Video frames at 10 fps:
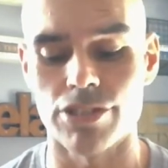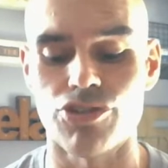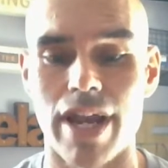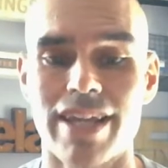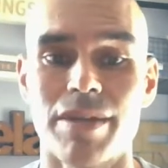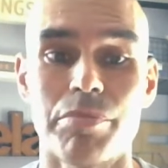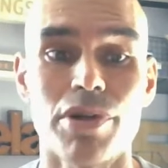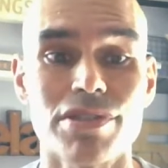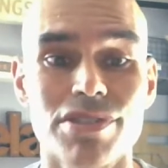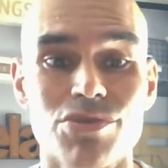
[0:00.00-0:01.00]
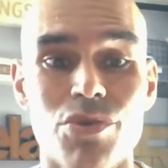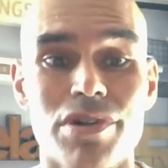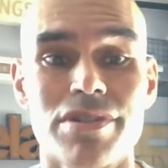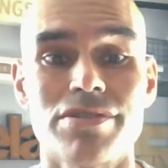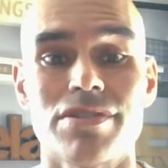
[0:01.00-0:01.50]
and tracking purchase
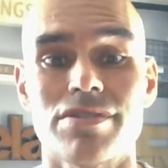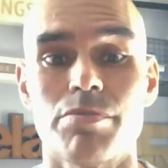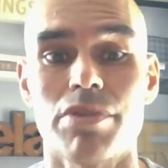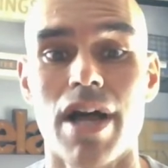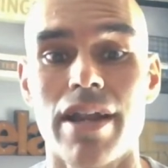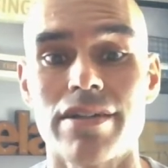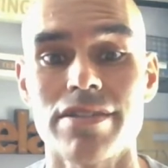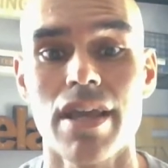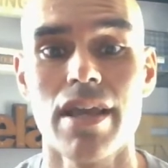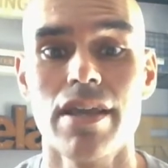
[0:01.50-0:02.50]
orders to suppliers,